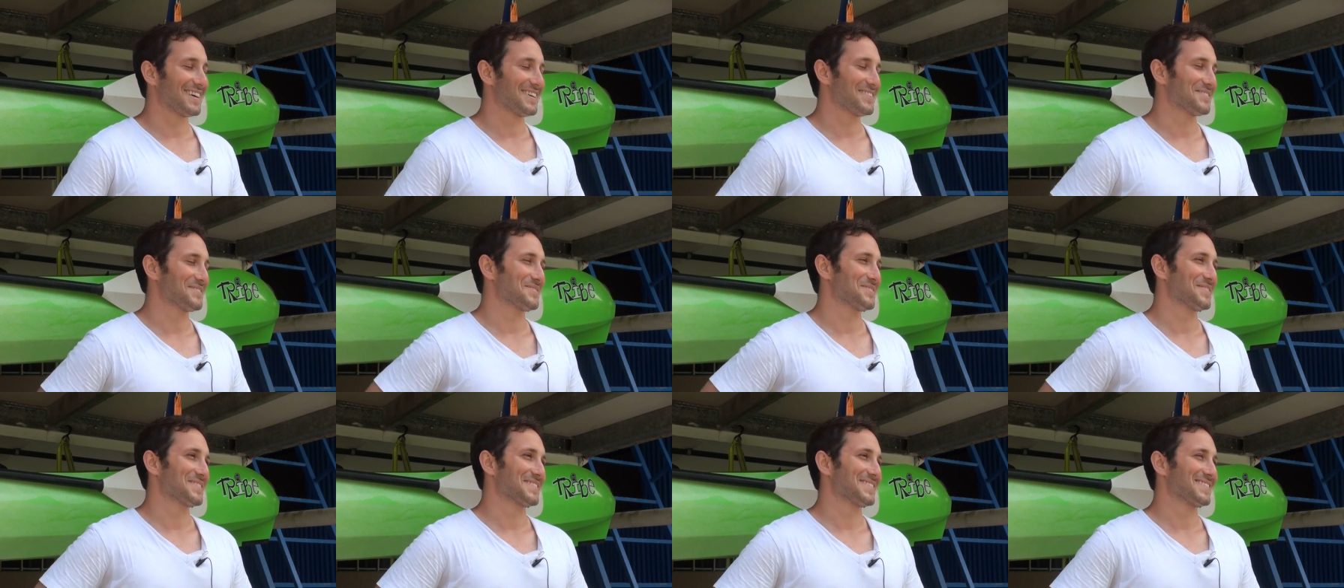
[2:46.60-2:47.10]
um,
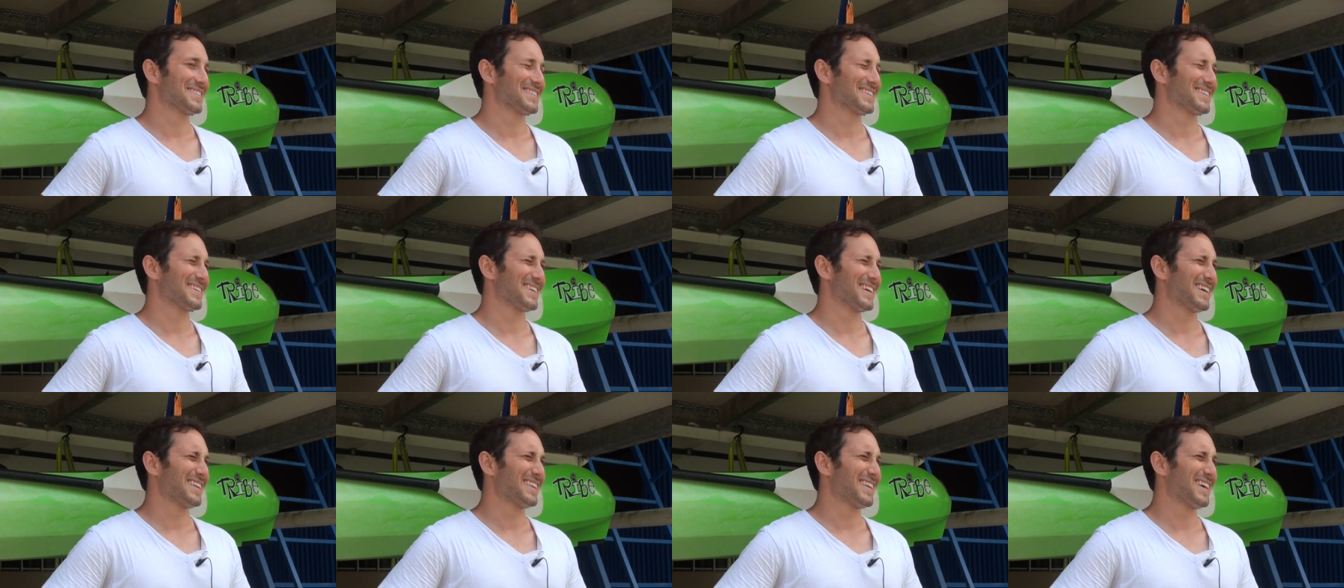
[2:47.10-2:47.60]

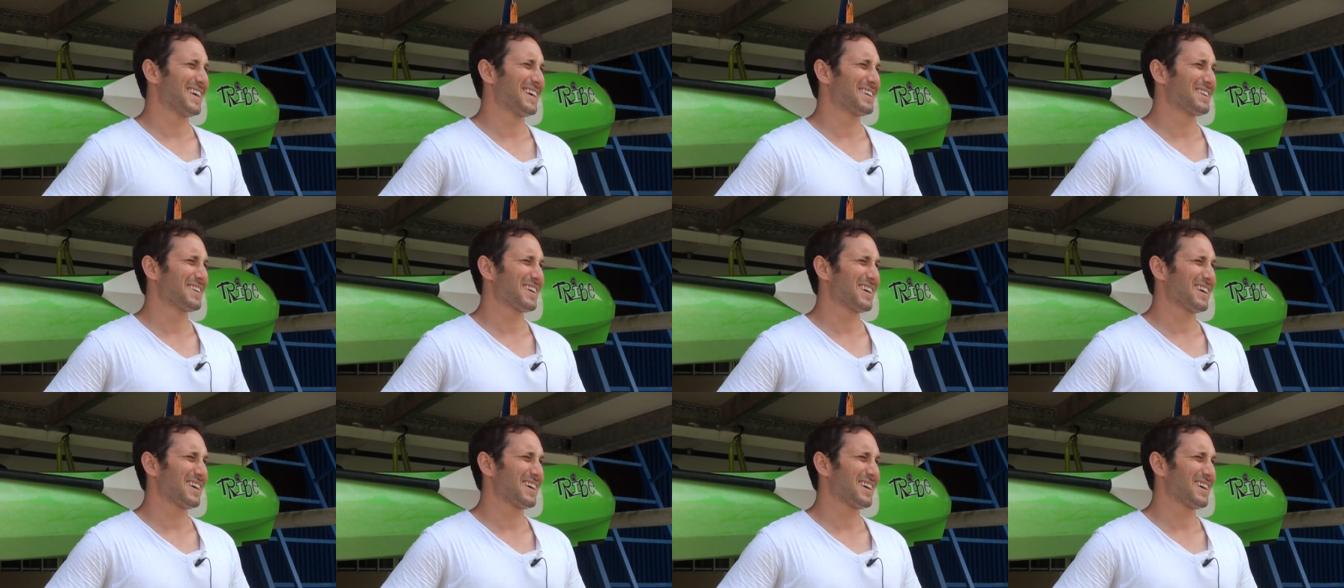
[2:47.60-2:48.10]
and
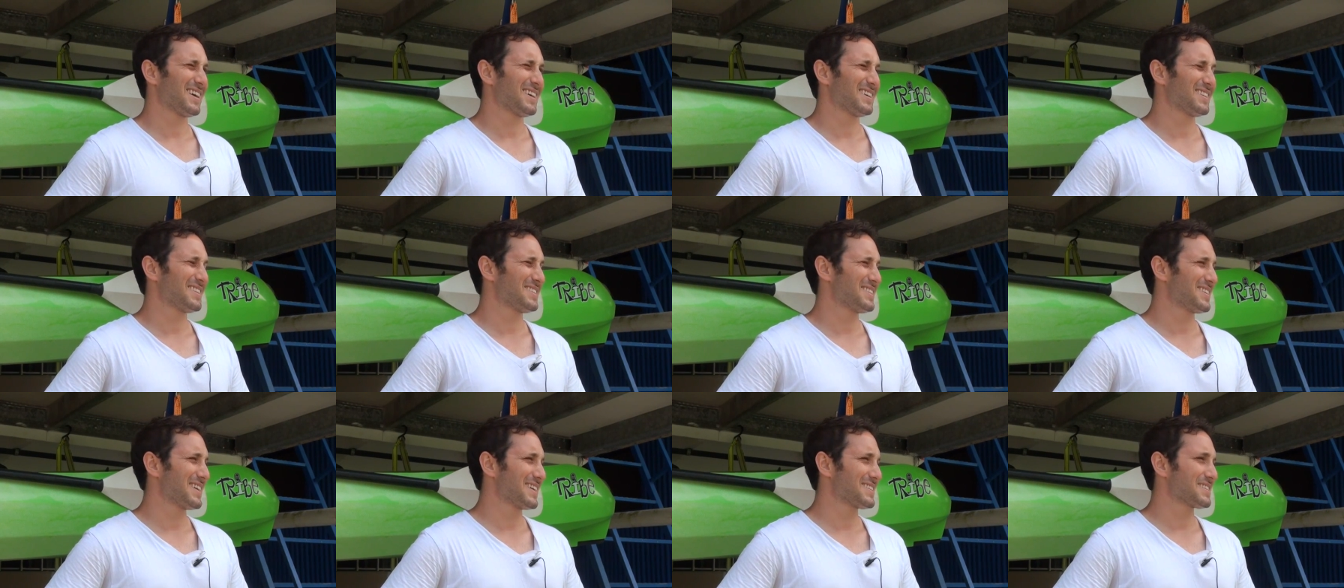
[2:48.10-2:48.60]
then
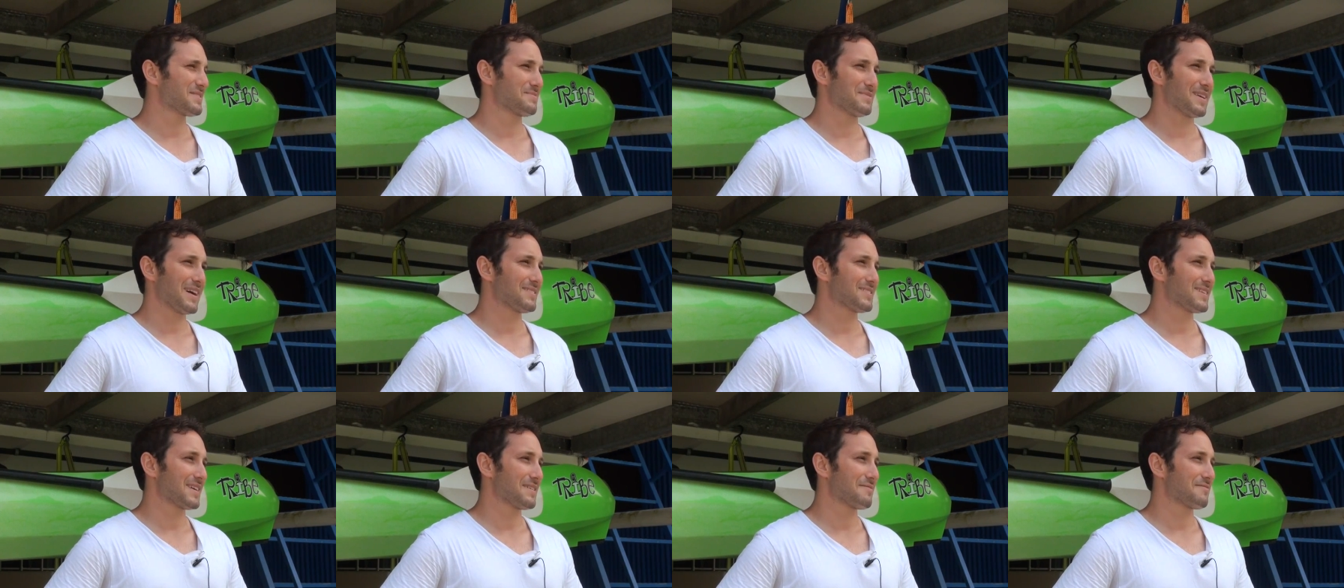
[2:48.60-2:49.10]
uh, you get some
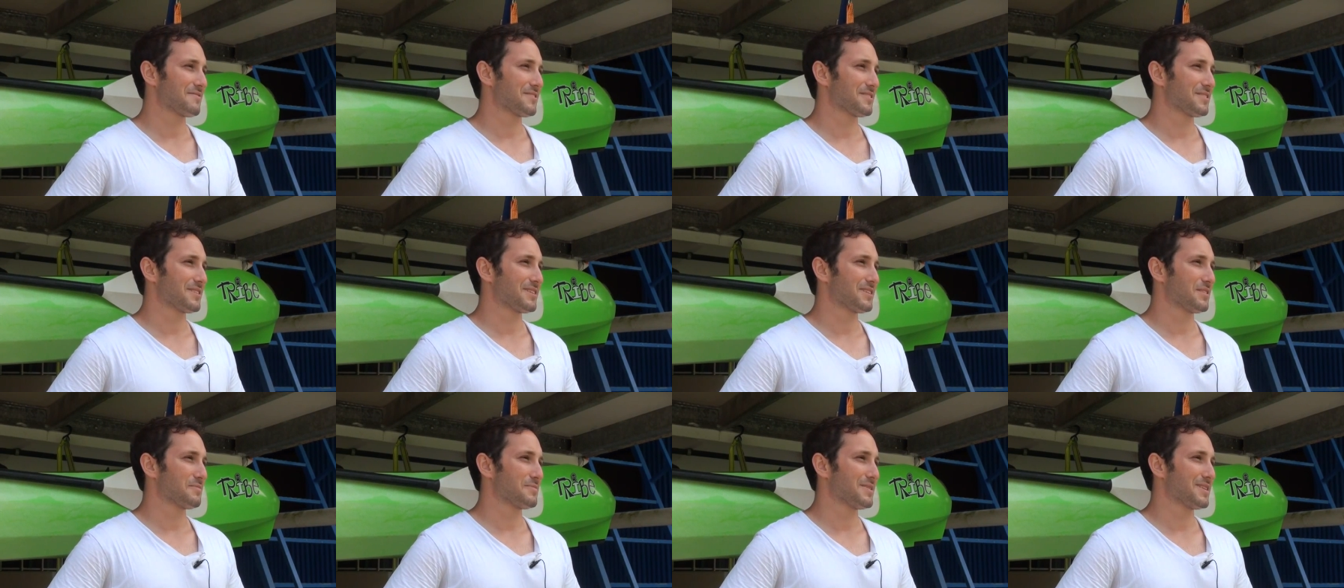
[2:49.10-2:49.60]
downtime for
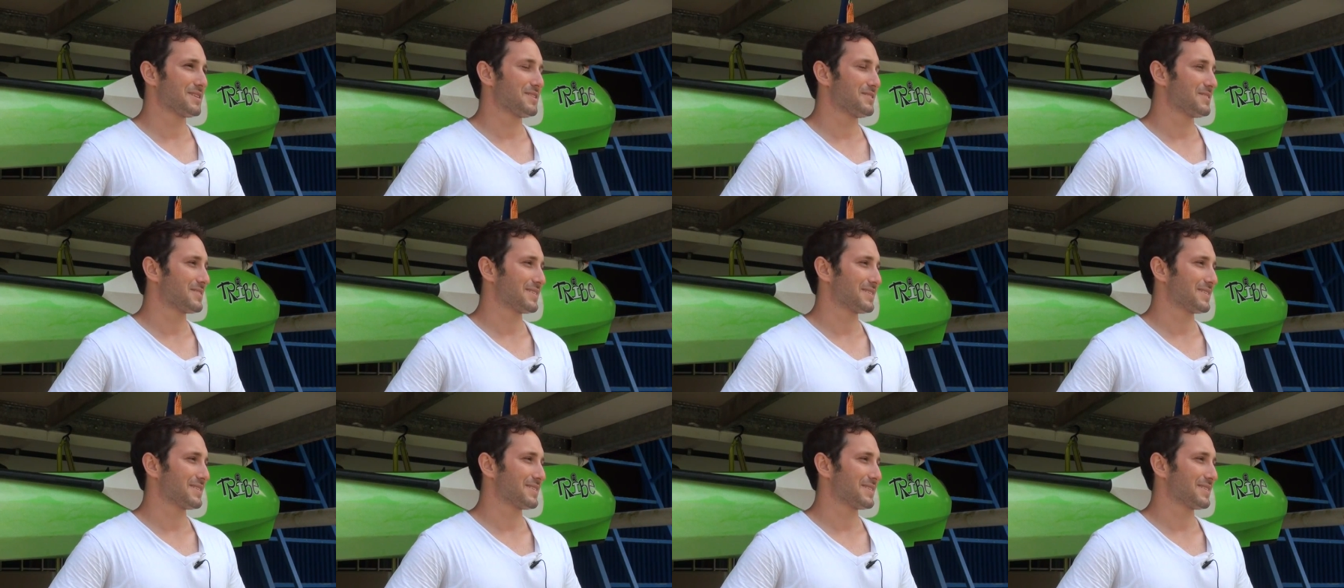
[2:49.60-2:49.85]
a little bit.